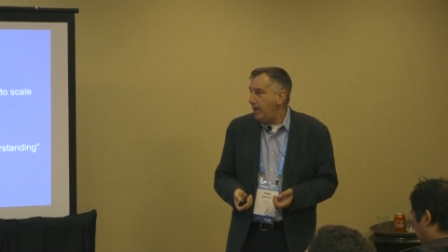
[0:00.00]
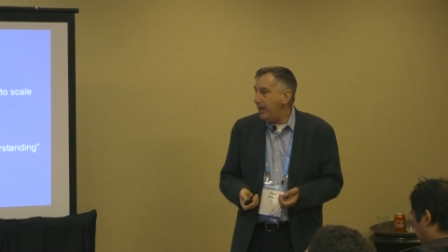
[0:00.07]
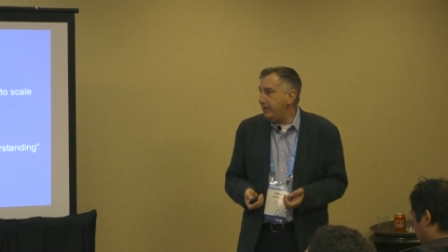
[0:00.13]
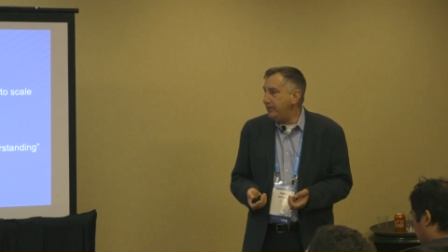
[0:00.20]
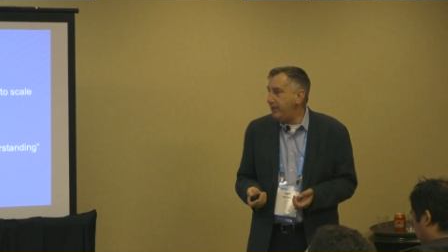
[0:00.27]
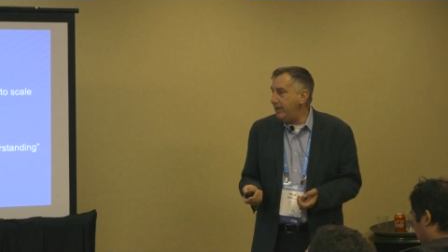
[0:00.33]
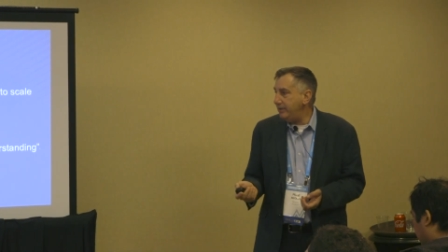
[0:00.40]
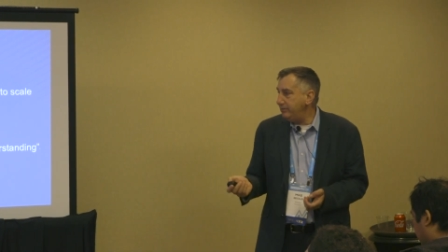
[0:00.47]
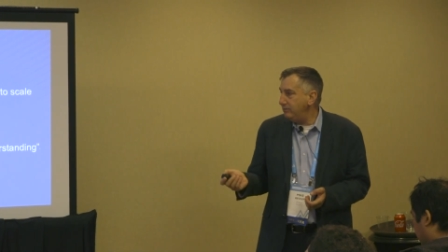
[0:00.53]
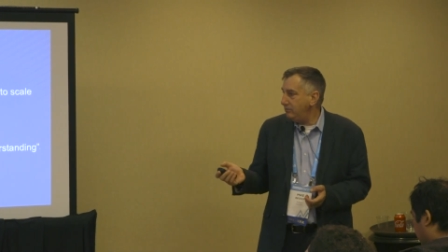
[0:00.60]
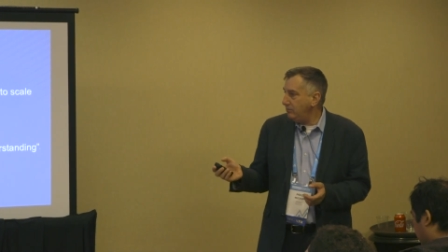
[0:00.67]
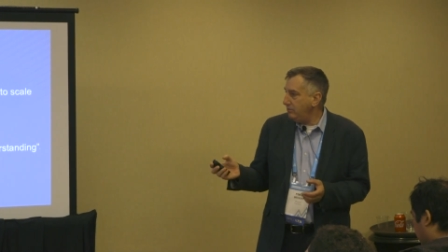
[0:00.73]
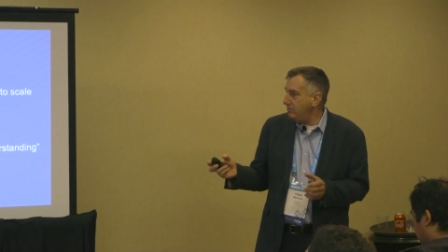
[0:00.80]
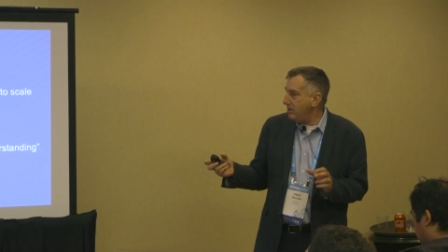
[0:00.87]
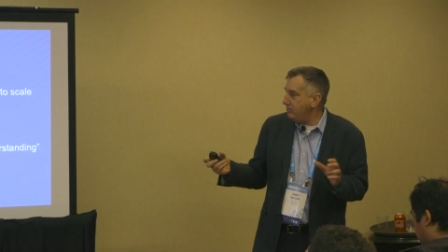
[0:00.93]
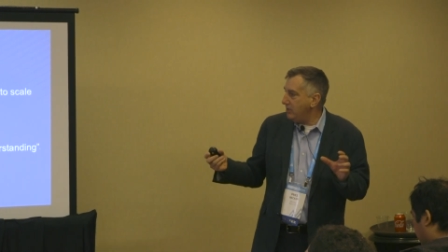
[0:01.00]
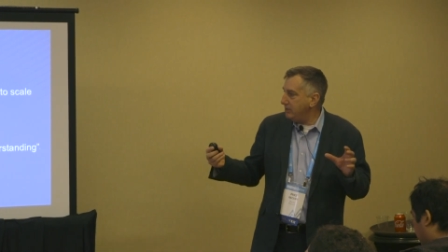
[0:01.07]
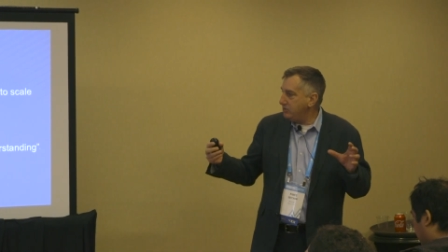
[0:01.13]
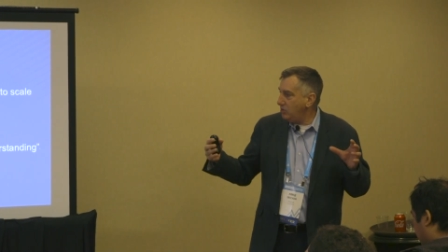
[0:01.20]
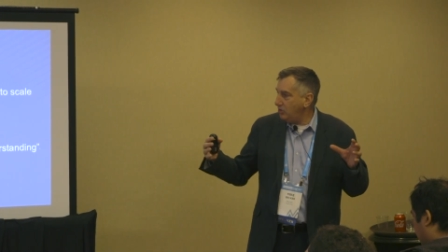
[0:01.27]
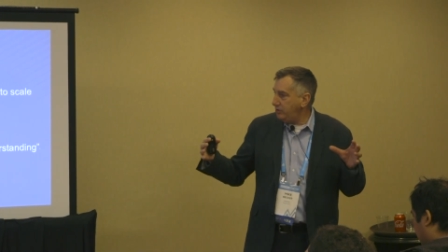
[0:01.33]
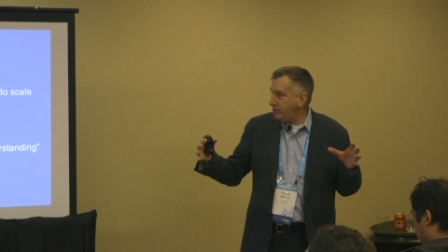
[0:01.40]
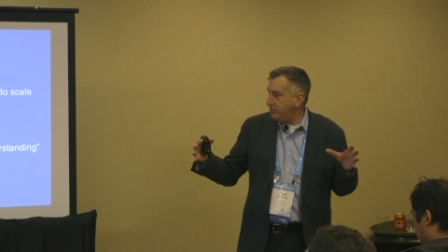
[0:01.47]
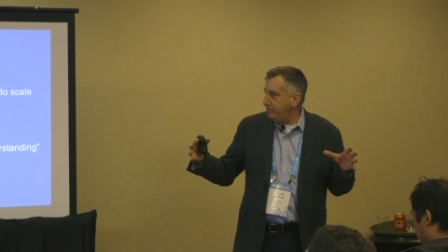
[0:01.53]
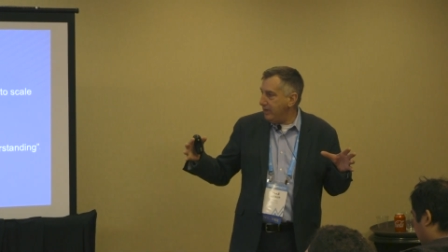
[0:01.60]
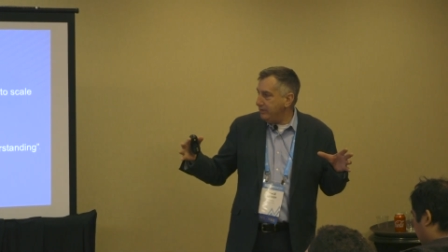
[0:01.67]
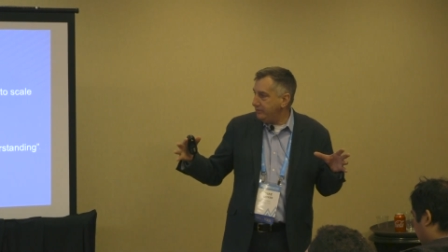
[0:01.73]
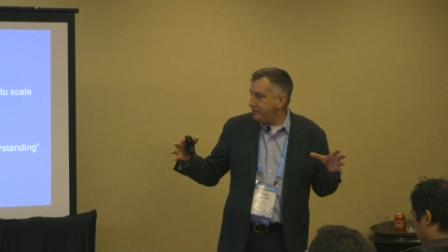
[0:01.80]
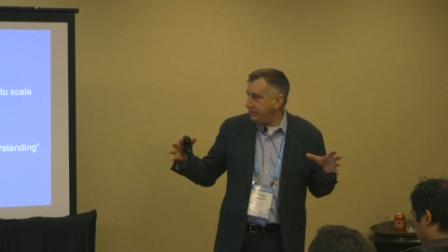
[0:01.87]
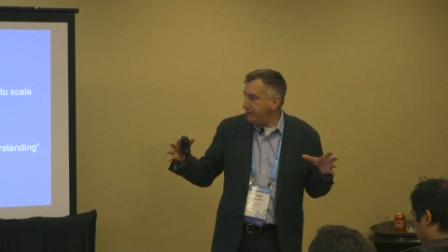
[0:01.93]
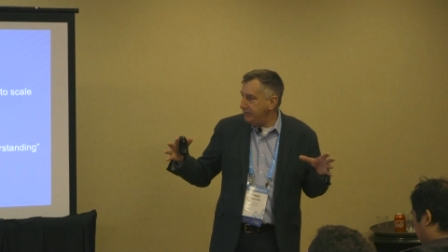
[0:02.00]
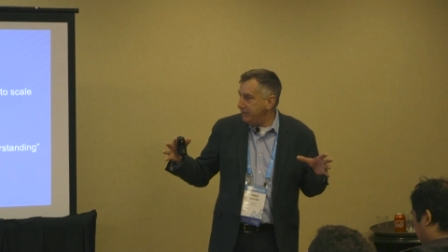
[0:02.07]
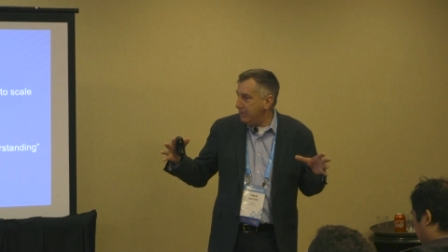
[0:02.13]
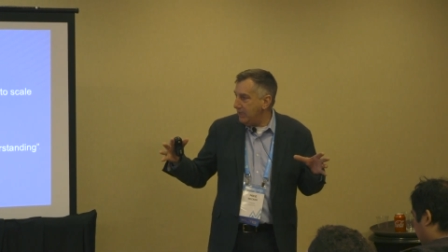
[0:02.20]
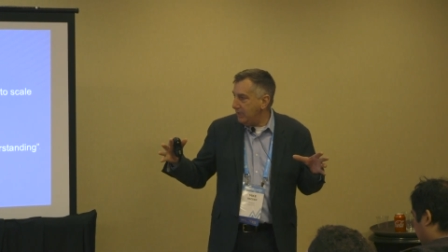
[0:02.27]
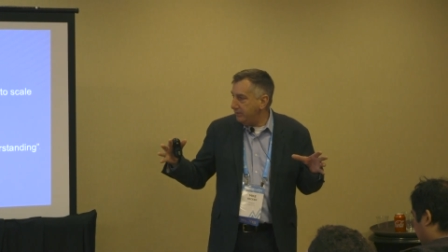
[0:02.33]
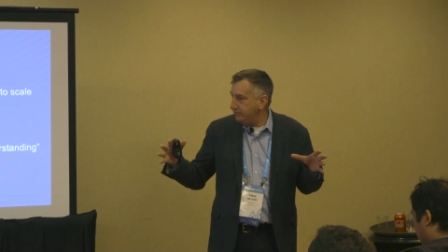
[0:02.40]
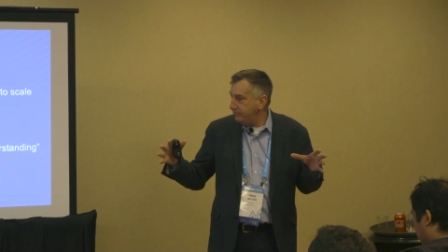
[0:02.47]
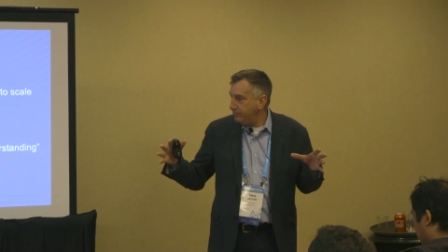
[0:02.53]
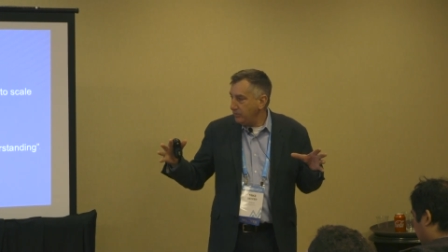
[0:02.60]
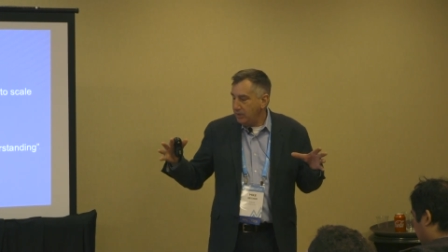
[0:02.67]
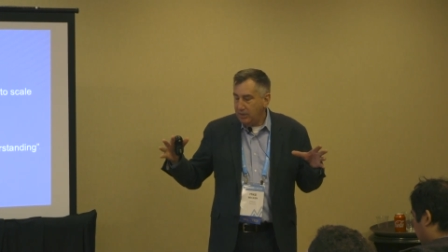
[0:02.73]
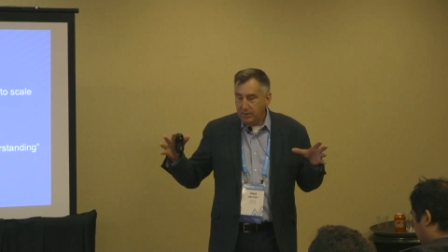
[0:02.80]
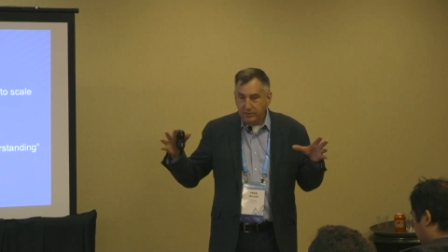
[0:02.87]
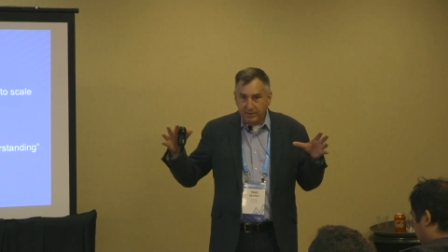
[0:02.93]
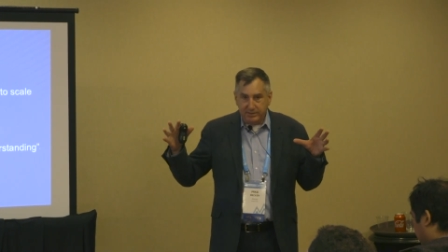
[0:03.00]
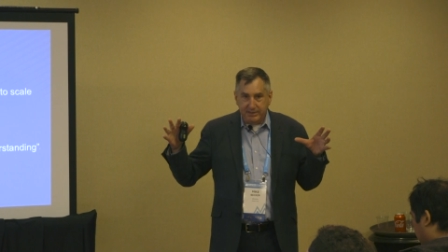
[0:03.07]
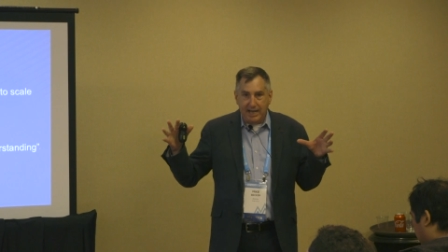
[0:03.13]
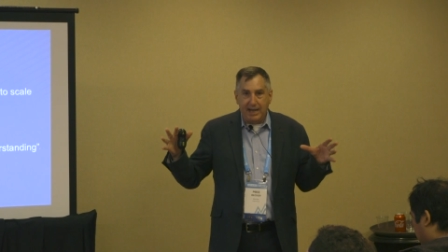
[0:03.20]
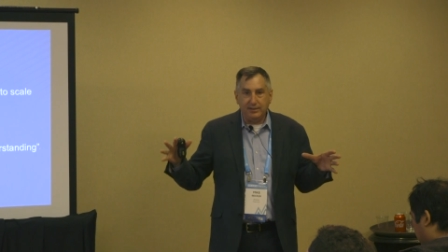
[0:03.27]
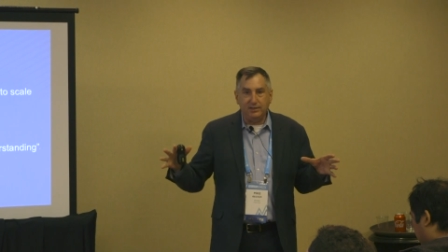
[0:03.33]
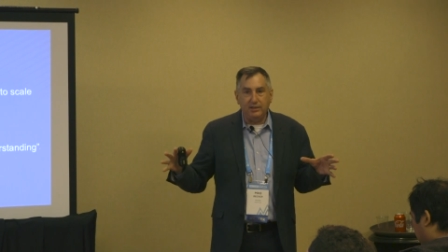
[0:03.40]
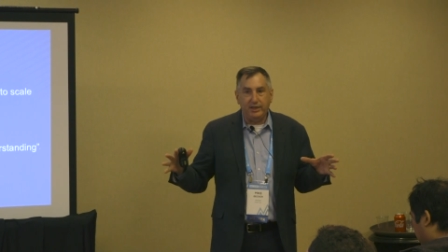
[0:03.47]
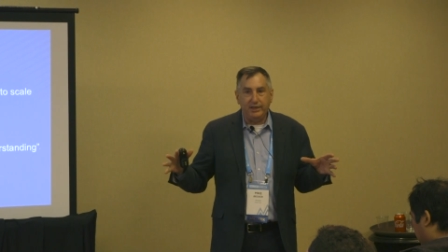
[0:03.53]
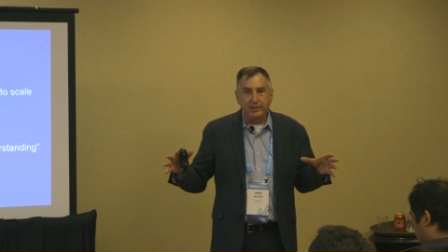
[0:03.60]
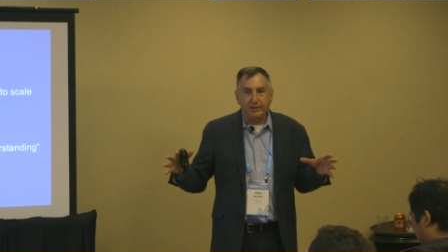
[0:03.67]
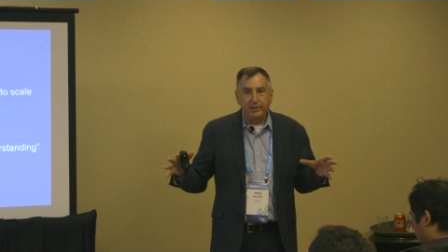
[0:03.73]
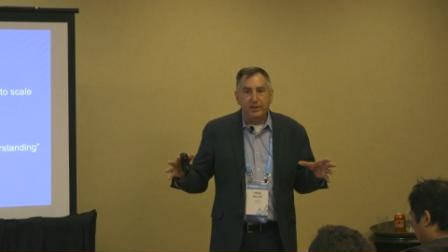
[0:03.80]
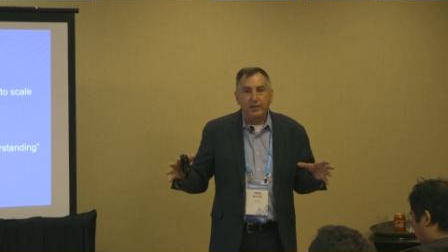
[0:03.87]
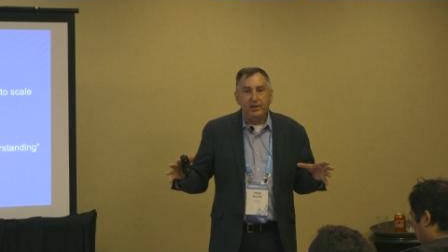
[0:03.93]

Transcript: And then remember, I told you about the data lake.